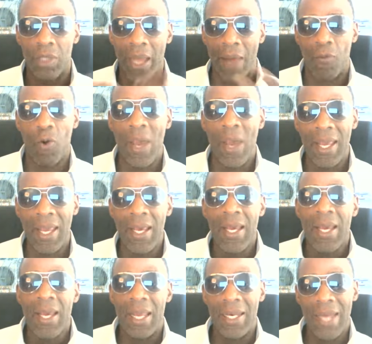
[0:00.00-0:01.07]
that way
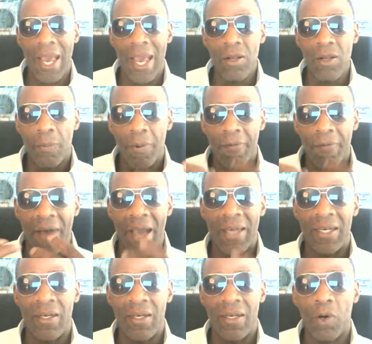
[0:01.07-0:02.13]
and now you're
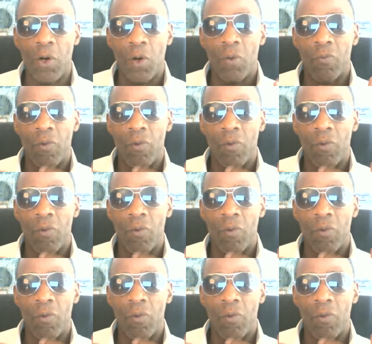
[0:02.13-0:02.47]
providing them with,